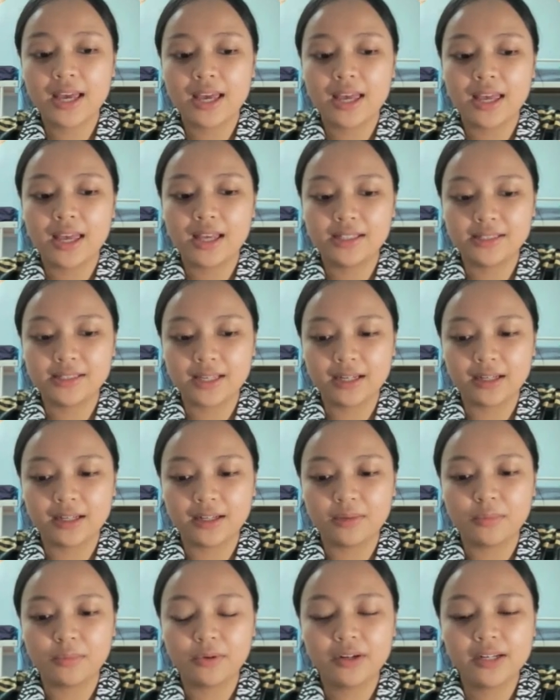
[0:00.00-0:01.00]
Exactly,
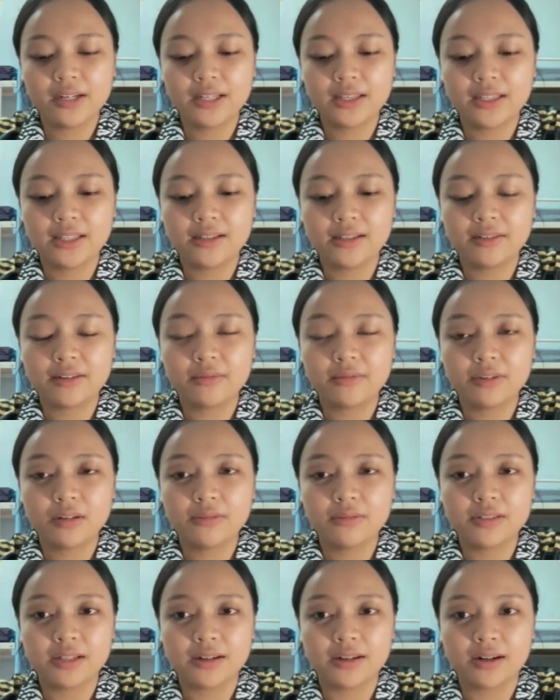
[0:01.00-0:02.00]
morality
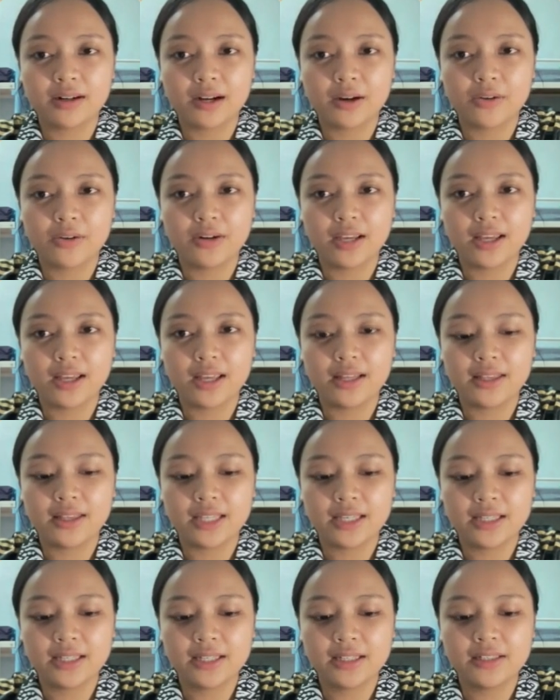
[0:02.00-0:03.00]
revolves around
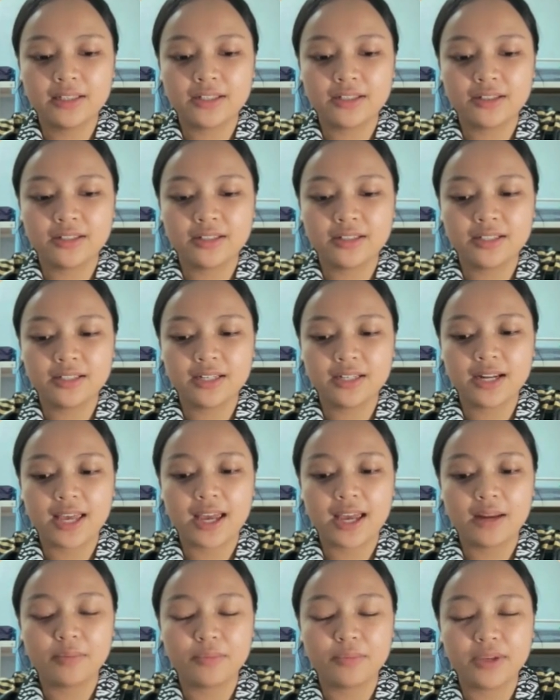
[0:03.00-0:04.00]
ethical decision
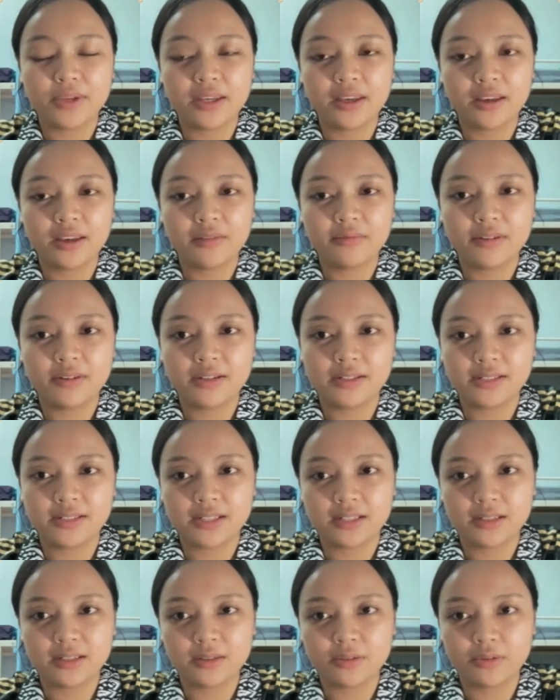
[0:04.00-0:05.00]
and behaviors in
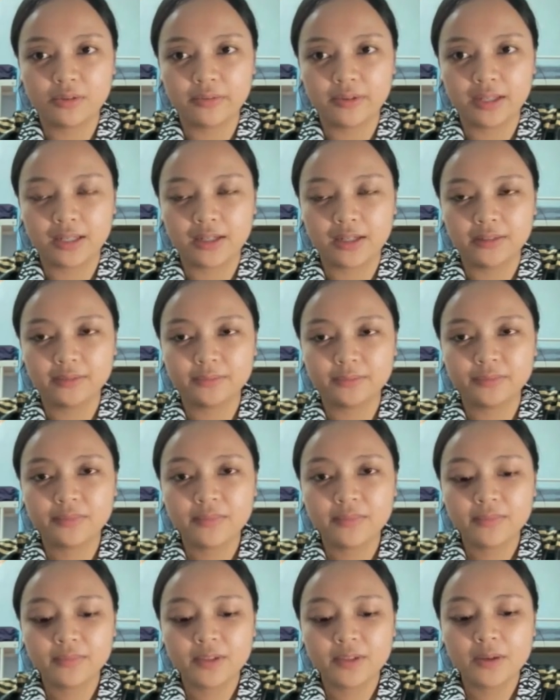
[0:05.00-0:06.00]
this novel.
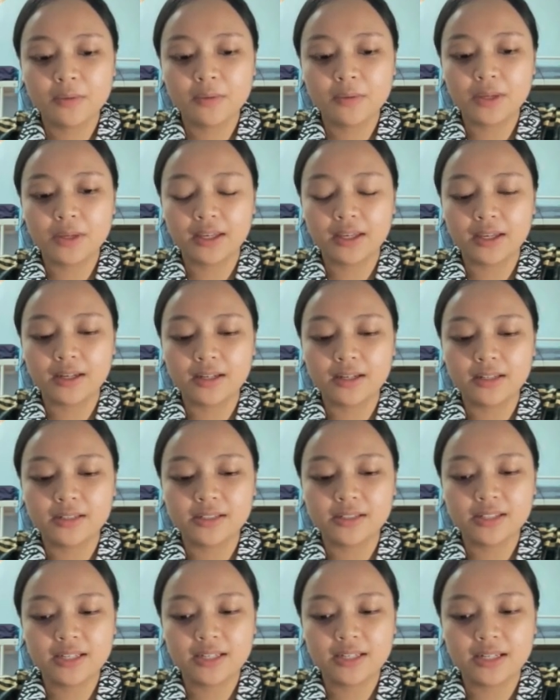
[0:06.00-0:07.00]
We can
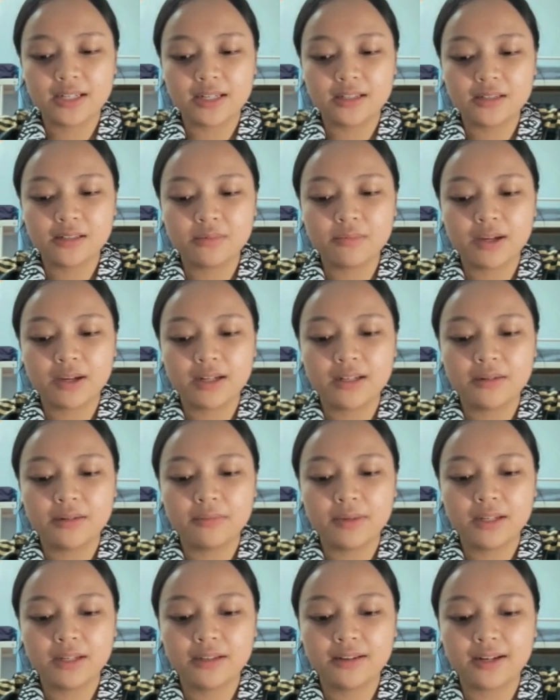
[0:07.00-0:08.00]
see this by the
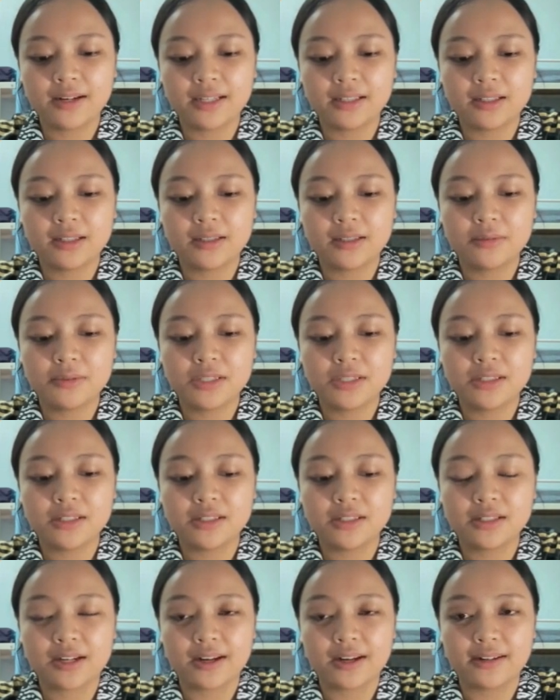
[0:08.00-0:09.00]
main character, which
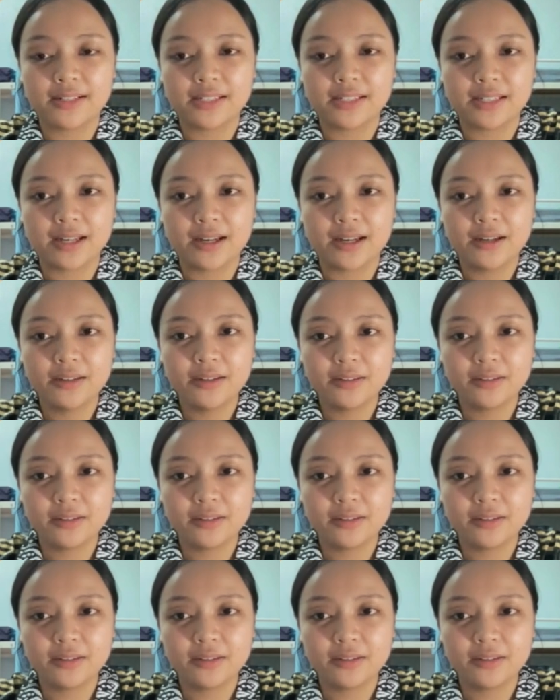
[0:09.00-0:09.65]
is Clarissa.